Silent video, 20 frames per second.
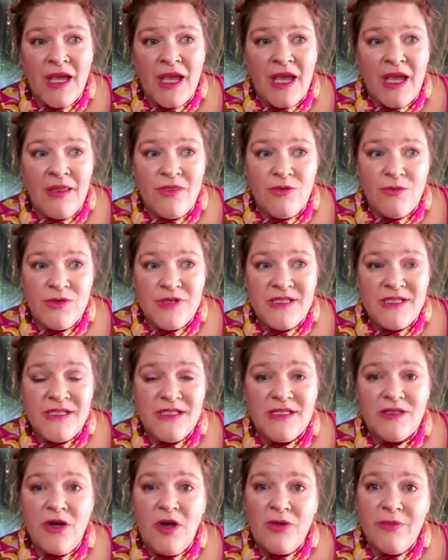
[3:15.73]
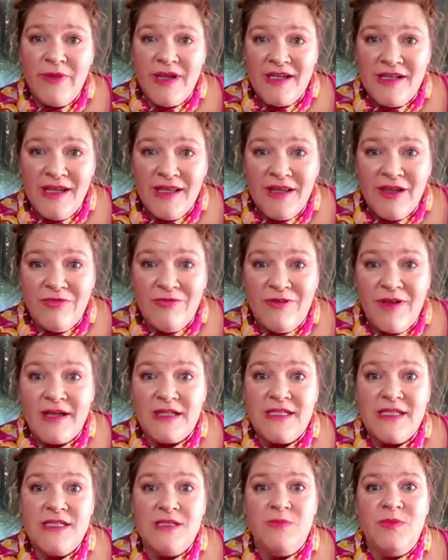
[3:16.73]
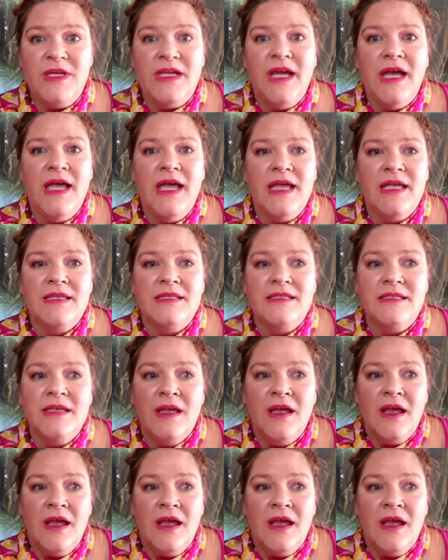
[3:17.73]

And the reason it's called Mandela effect is because